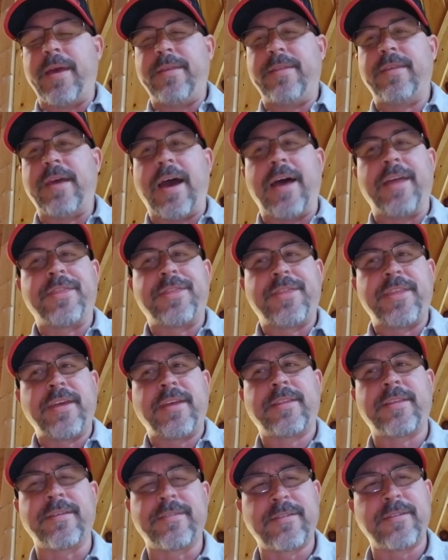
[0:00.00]
I
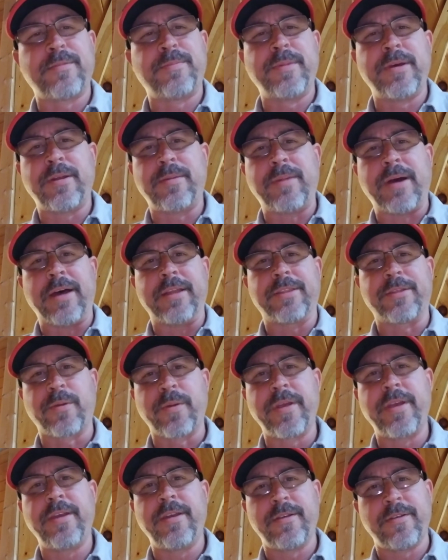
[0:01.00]
think this has been about
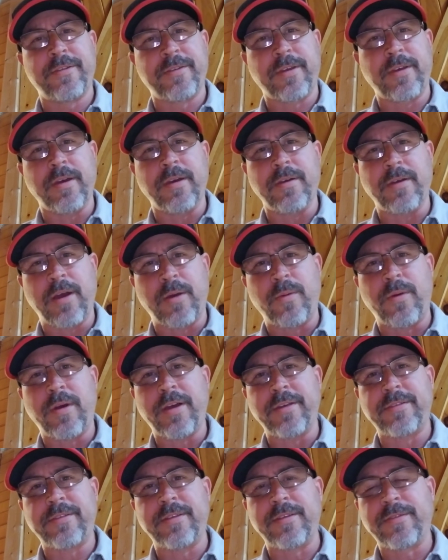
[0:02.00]
3 years ago. I
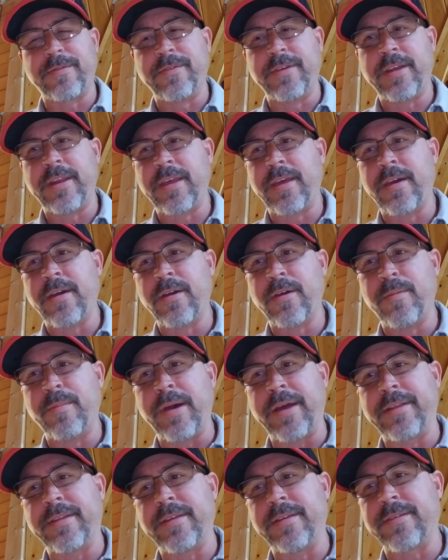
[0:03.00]
watched this video
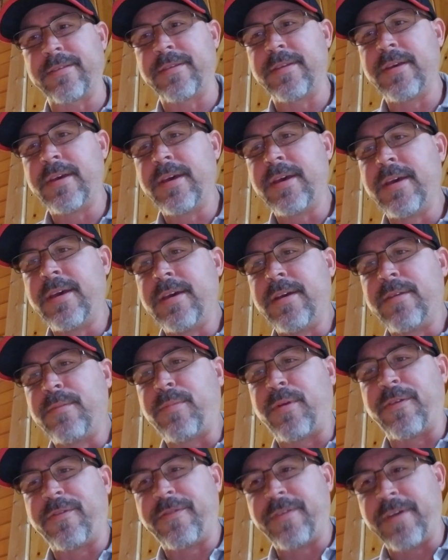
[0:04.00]
about this
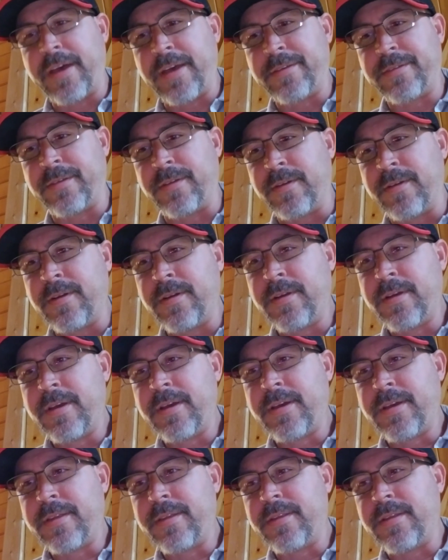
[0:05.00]
professor
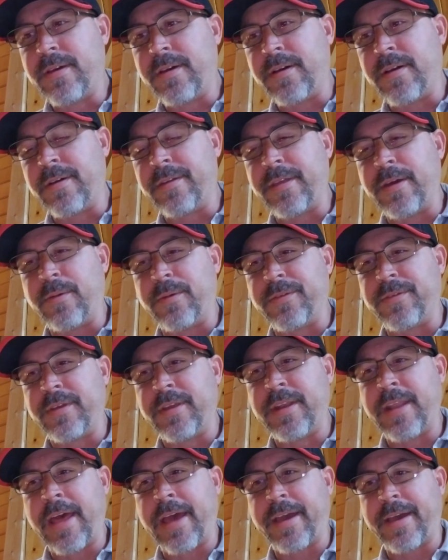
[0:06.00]
that was
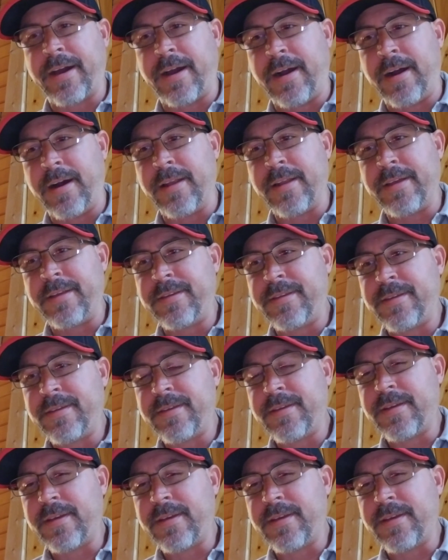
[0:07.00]
in that college.